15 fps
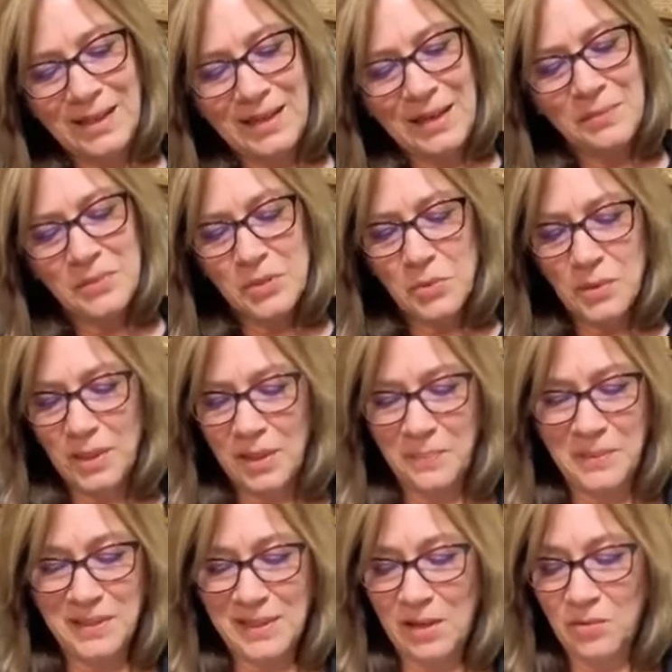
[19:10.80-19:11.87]
And I'm doing it
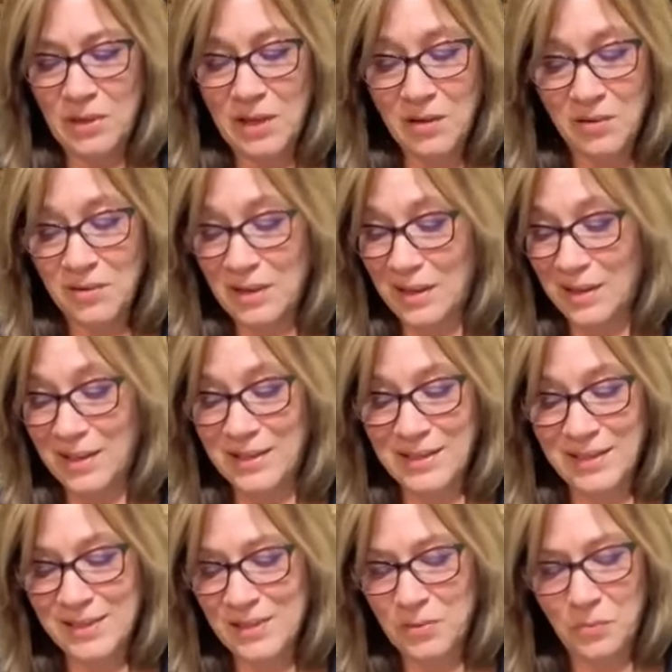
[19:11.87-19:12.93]
up and down now. It
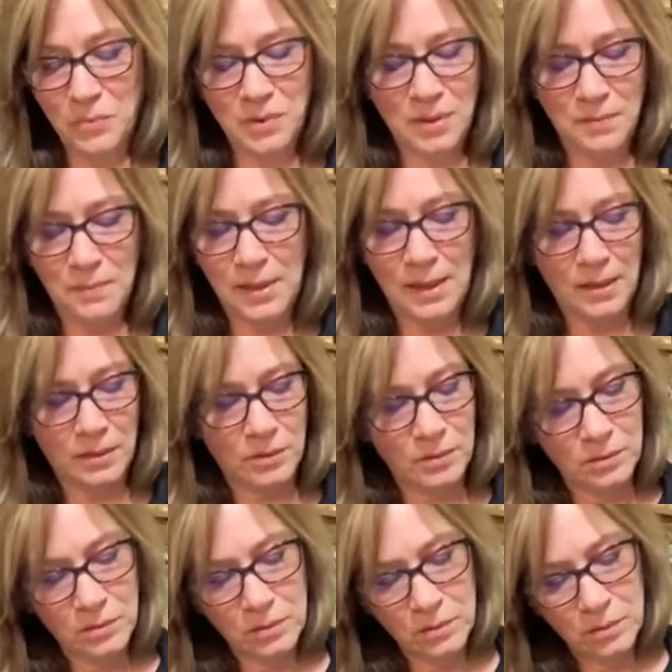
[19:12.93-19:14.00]
doesn't really
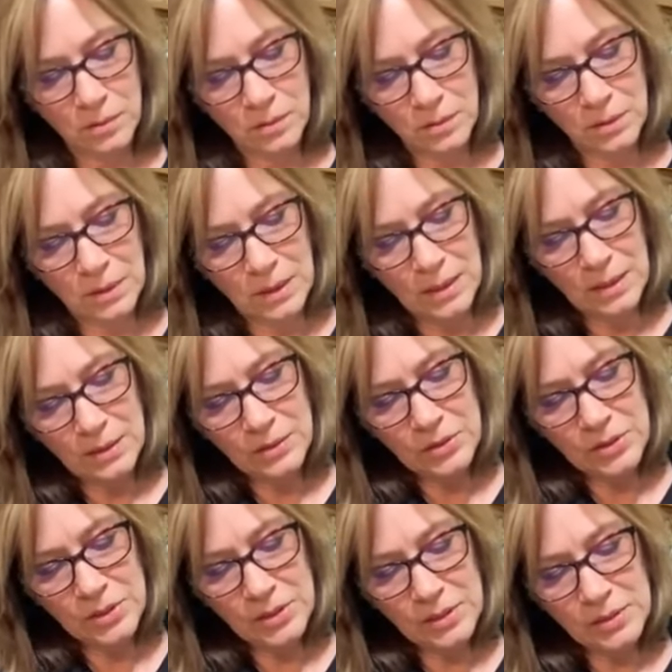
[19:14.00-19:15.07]
matter.
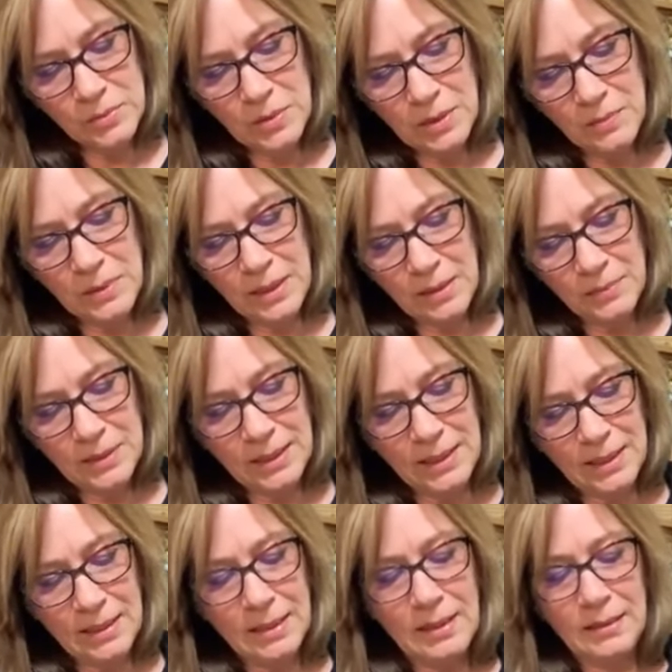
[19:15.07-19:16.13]
Just want to be able to
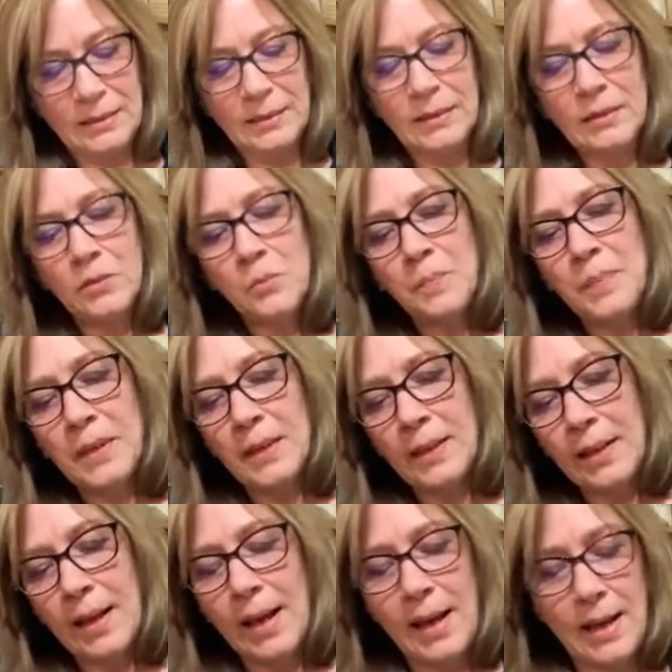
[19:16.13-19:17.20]
get a little bit
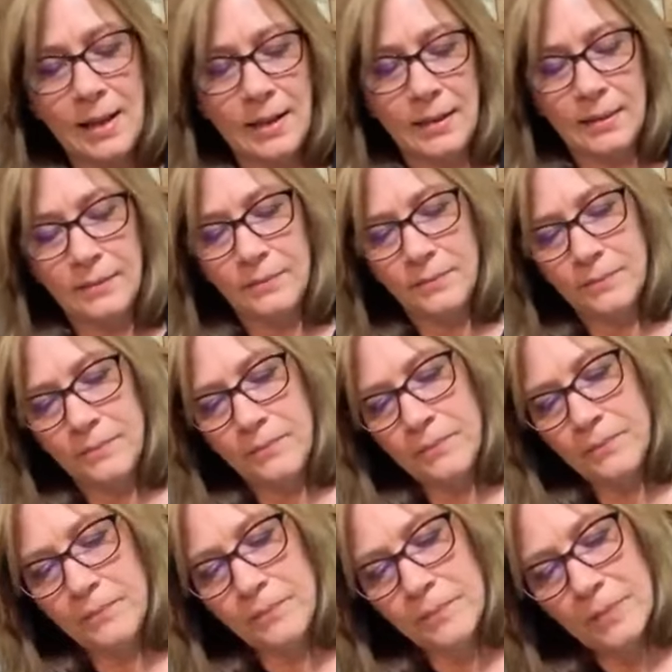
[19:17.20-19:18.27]
on.
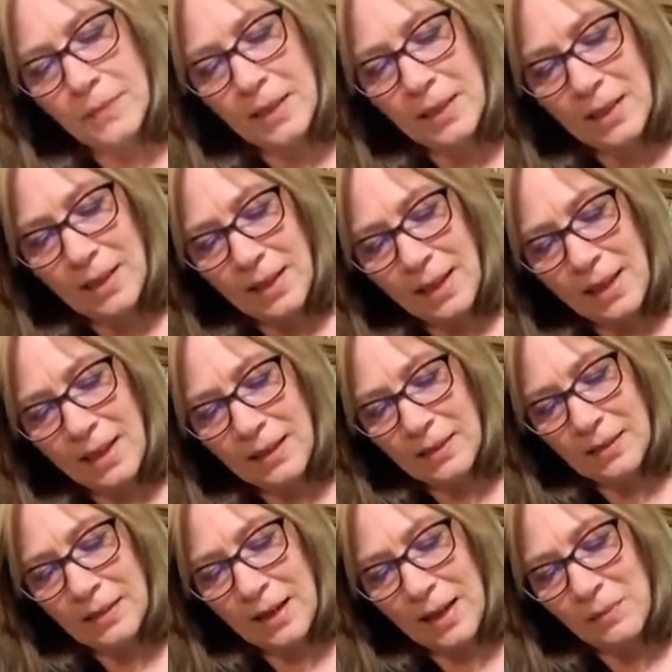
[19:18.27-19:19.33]

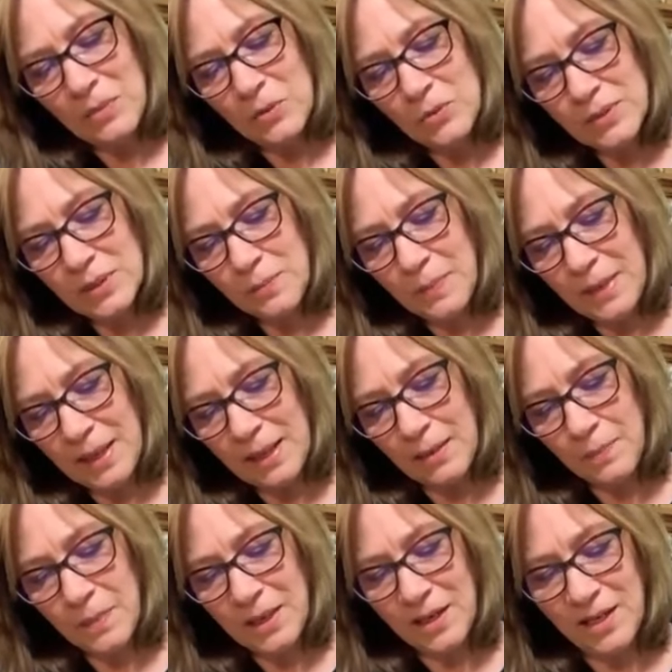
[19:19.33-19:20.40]
And I'm using
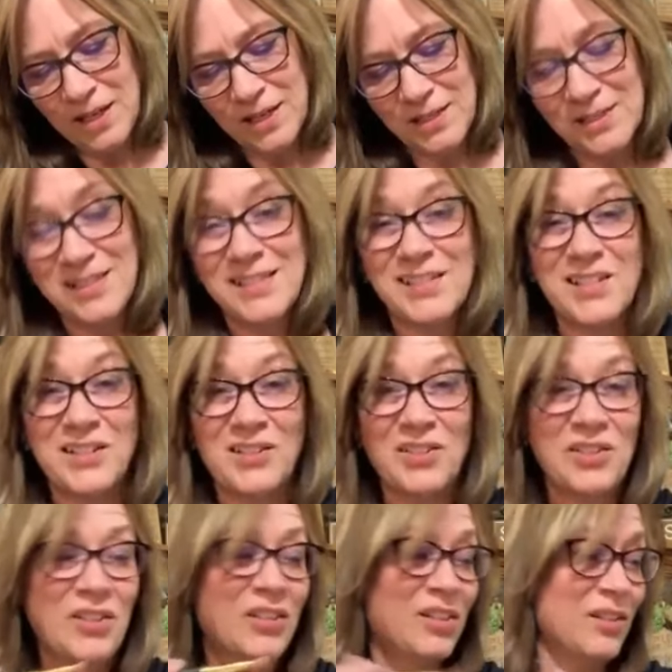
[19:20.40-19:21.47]
pink because it's going to
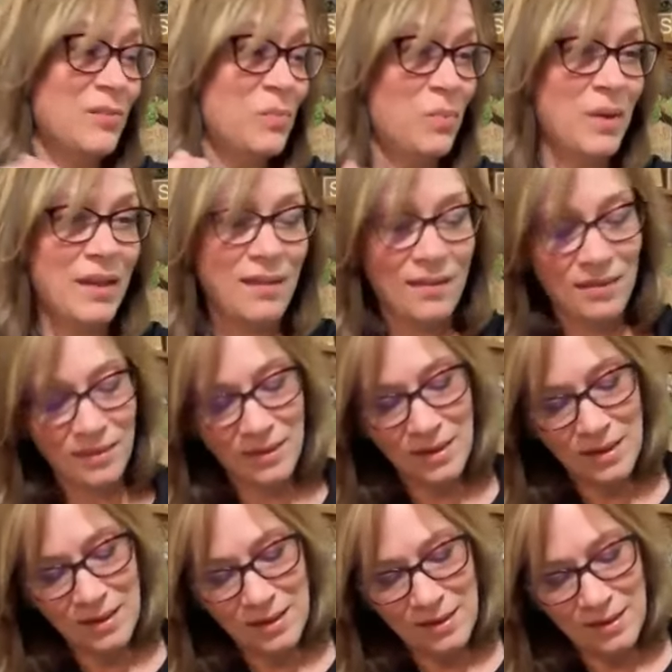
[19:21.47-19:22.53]
look good with
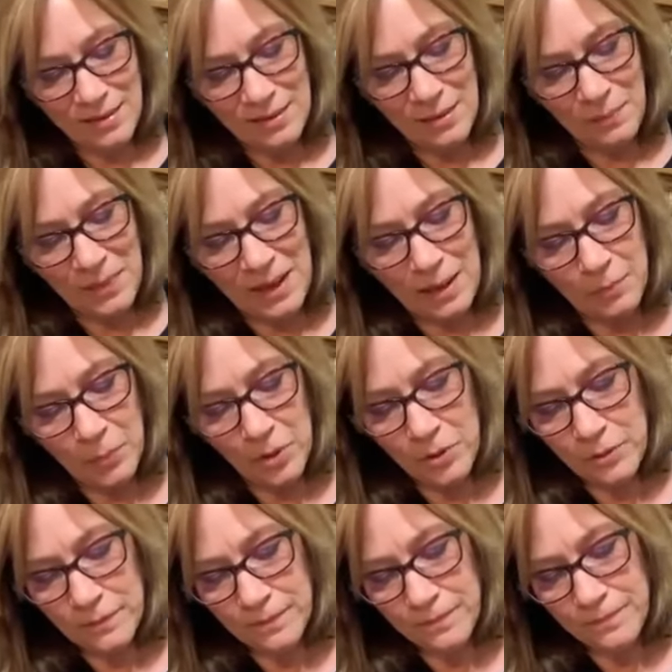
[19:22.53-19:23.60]
the paper.
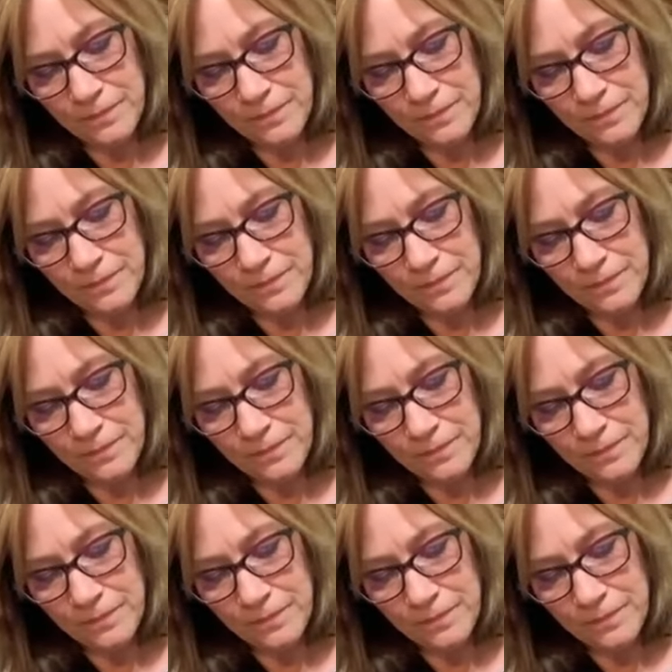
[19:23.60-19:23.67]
